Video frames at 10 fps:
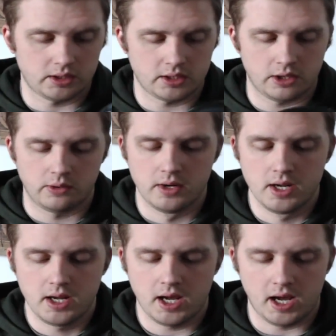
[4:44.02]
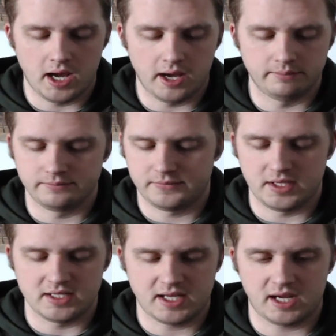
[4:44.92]
What can you do?
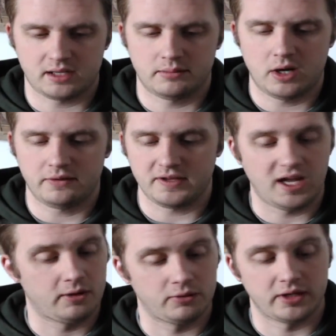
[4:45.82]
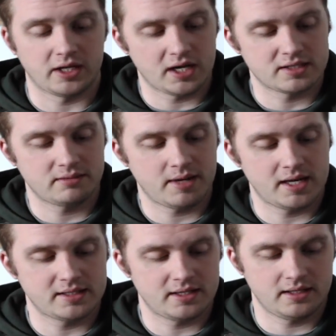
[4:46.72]
These can't come off. You can't really
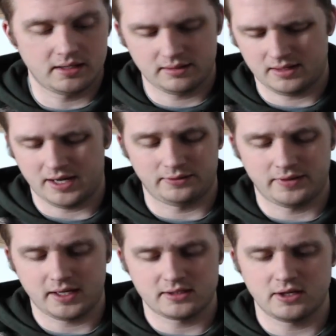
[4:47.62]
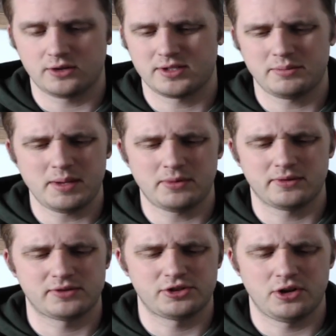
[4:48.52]
customize it. I don't think so.
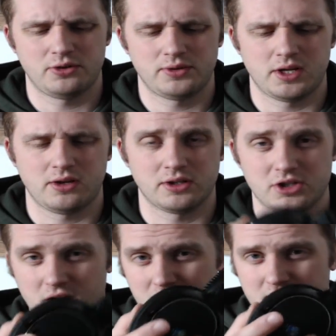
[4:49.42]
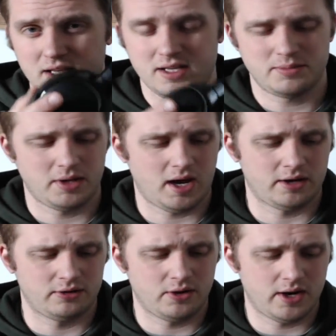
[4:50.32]
Some people have shown that you can change these,
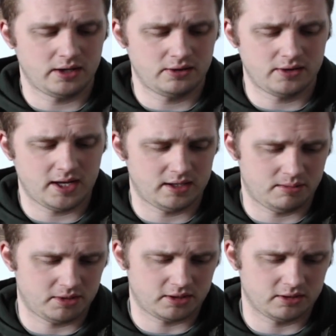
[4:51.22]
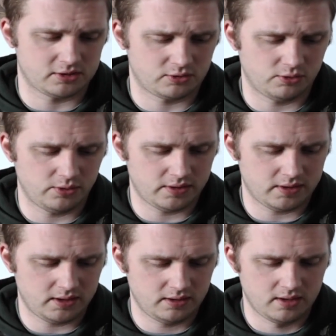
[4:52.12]
but I don't know how to do that, and I'm not going to
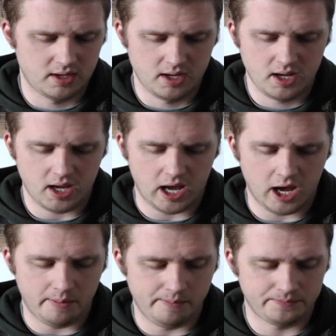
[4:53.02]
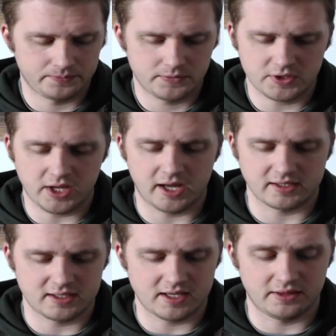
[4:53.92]
screw with it.
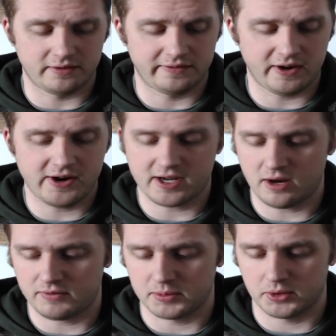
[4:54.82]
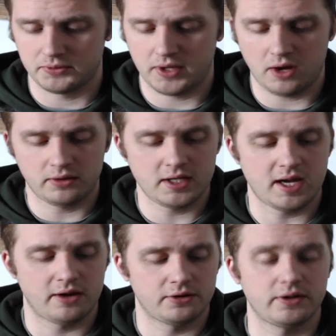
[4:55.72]
So yeah, as I said, they're very comfortable. The
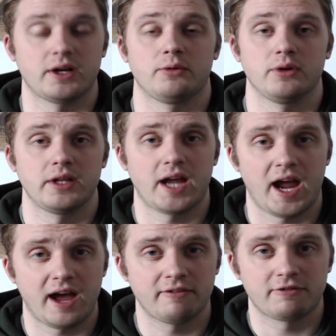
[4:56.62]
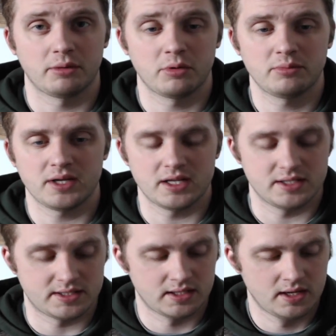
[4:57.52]
only downer that I really have from
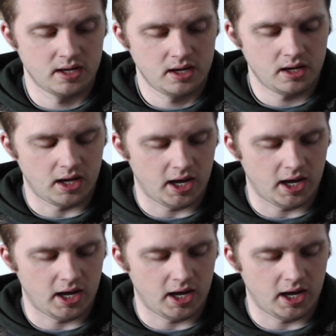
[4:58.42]
them is